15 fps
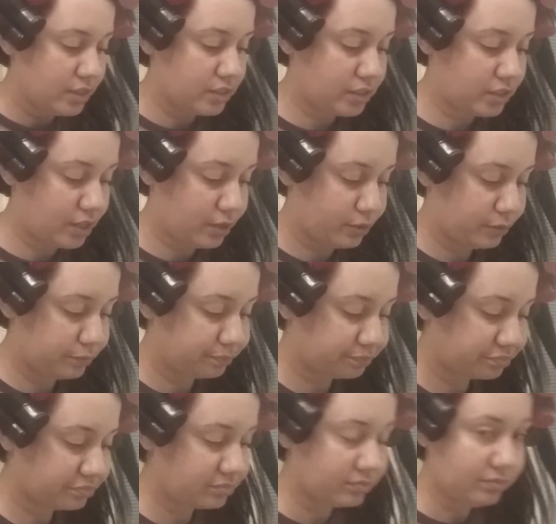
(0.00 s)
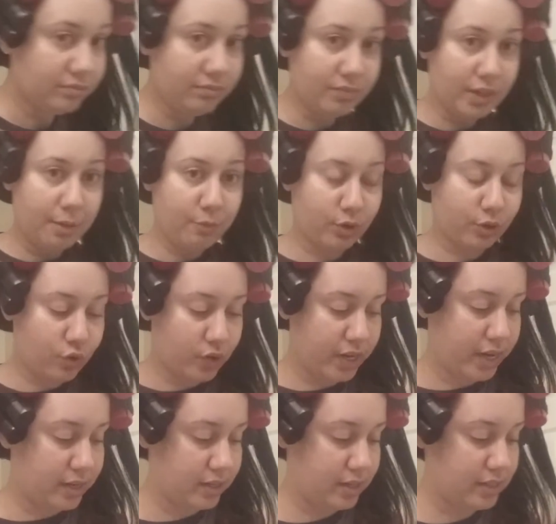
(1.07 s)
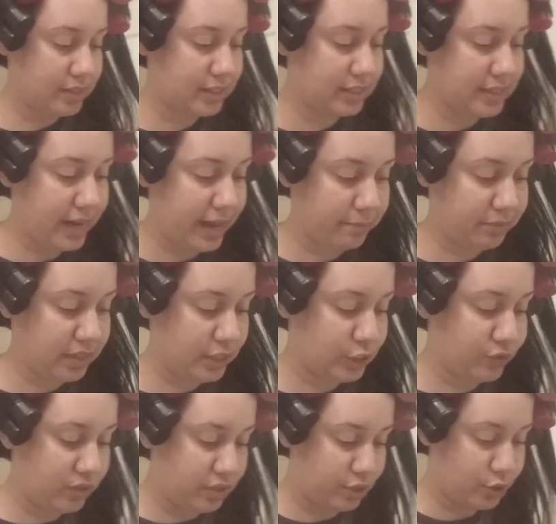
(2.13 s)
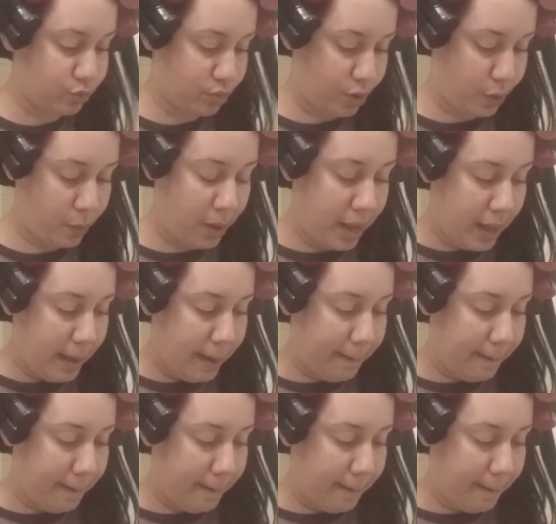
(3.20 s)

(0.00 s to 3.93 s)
So I'm going to go ahead and unsnap these for this rope.